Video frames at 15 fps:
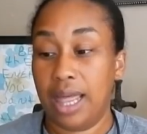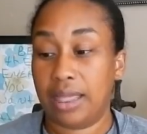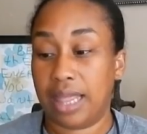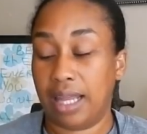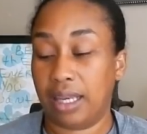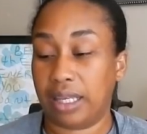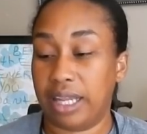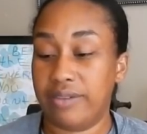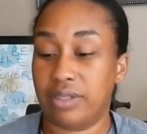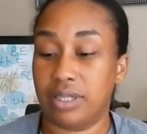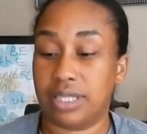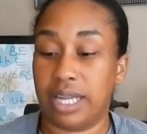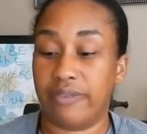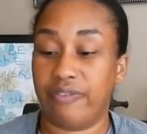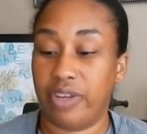That leaves
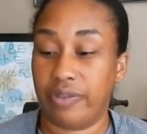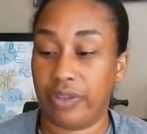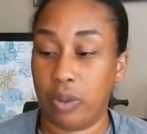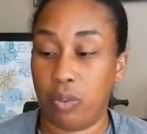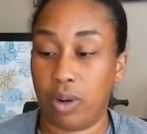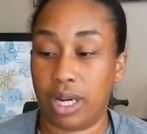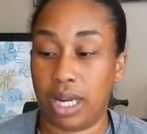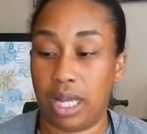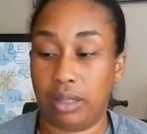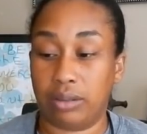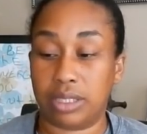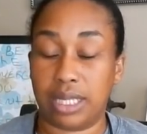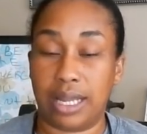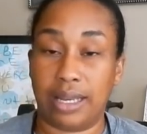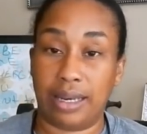us at
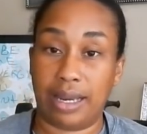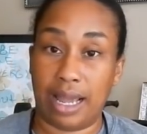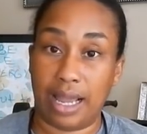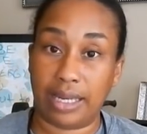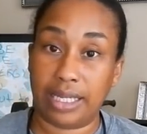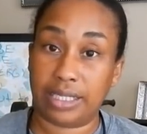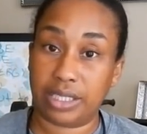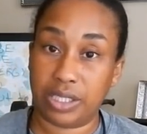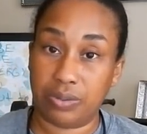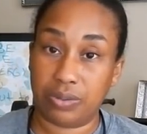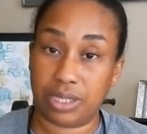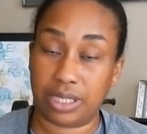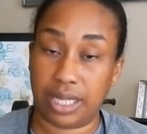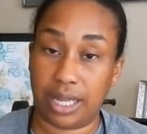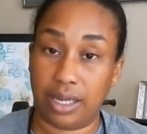
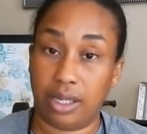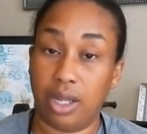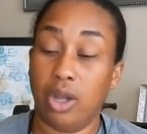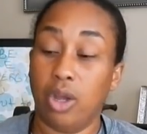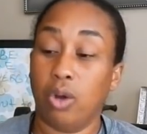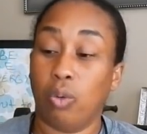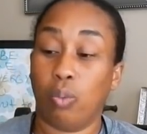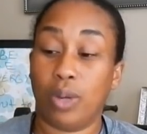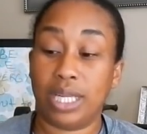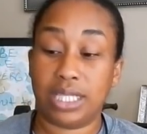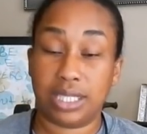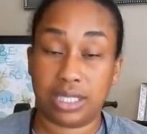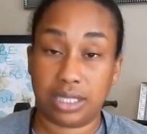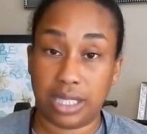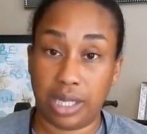$51.92. We
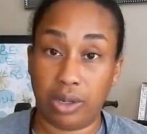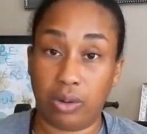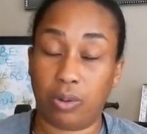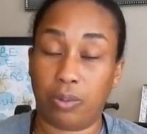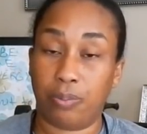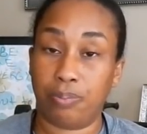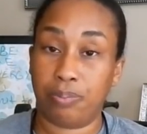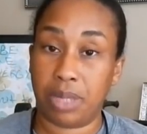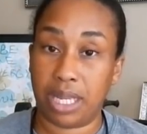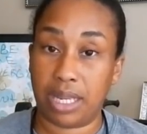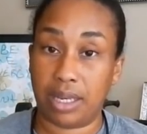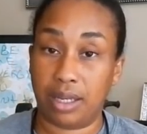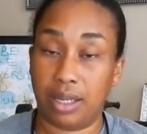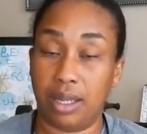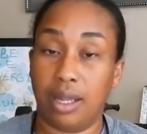still
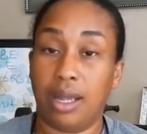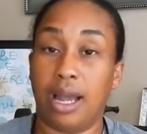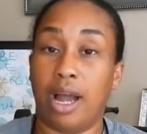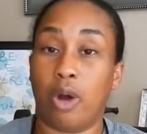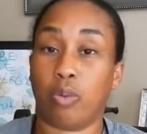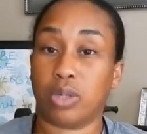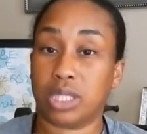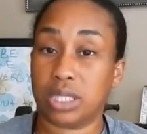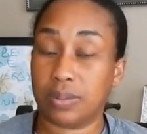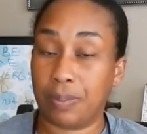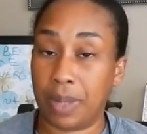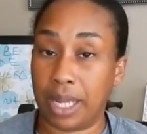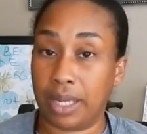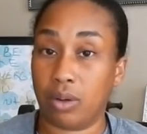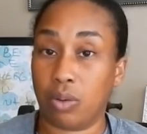meet our
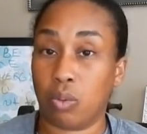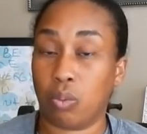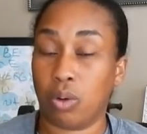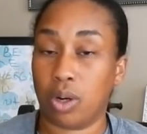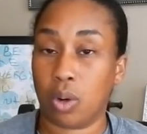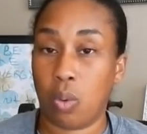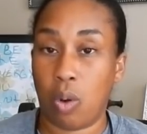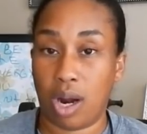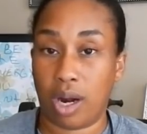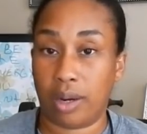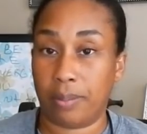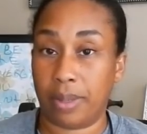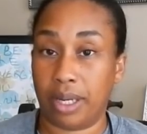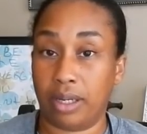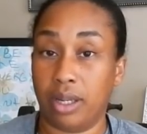spend
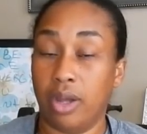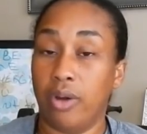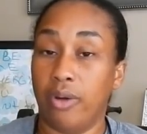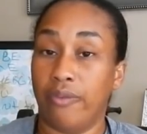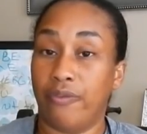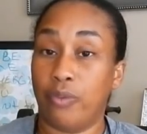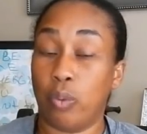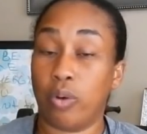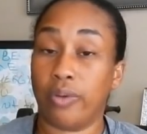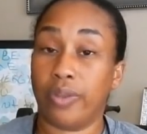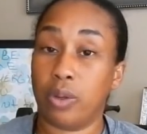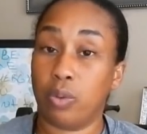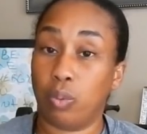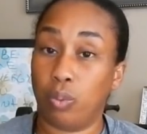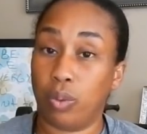requirement for
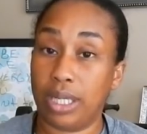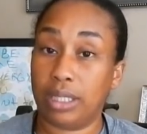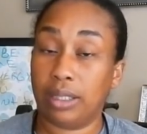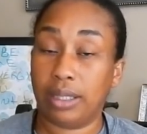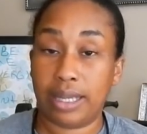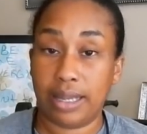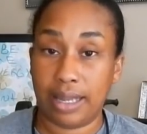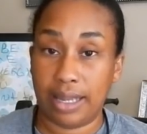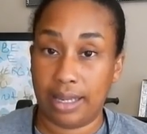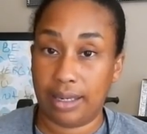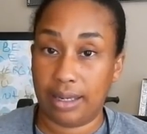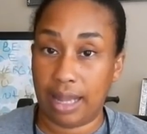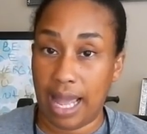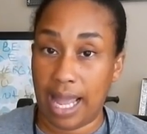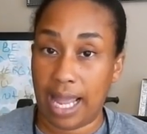the weekly
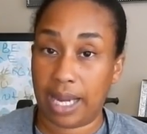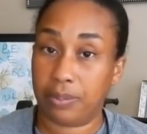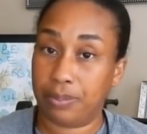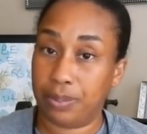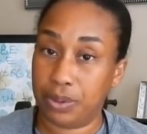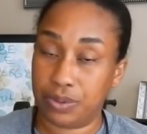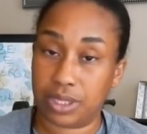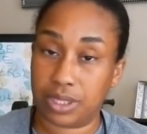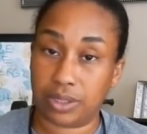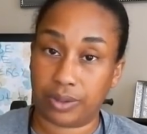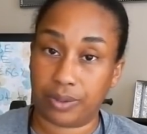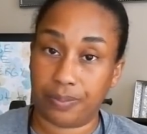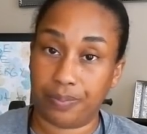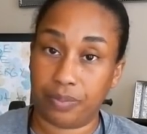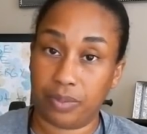in-app
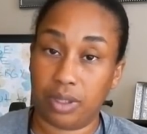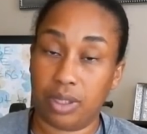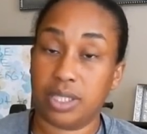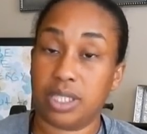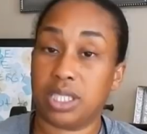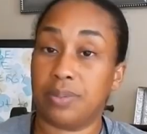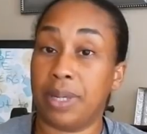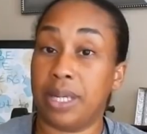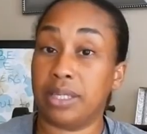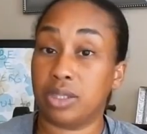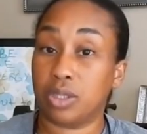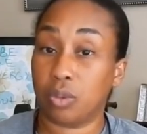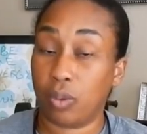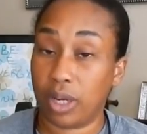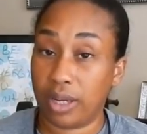booster.
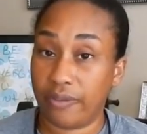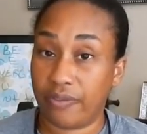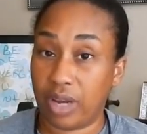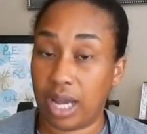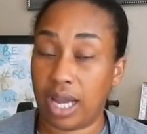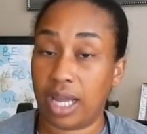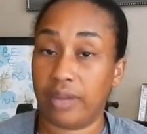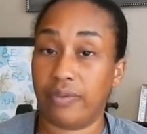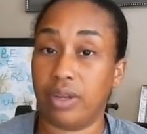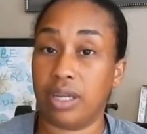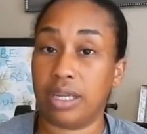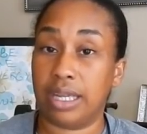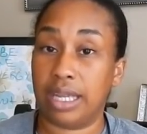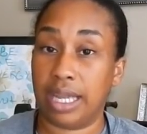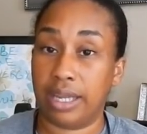Spend $25,
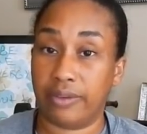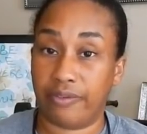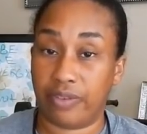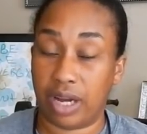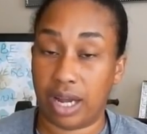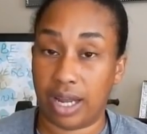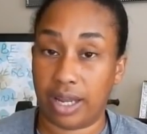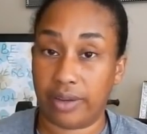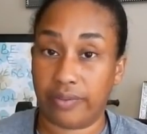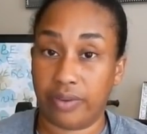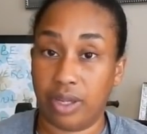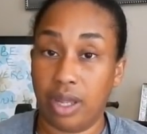get $5.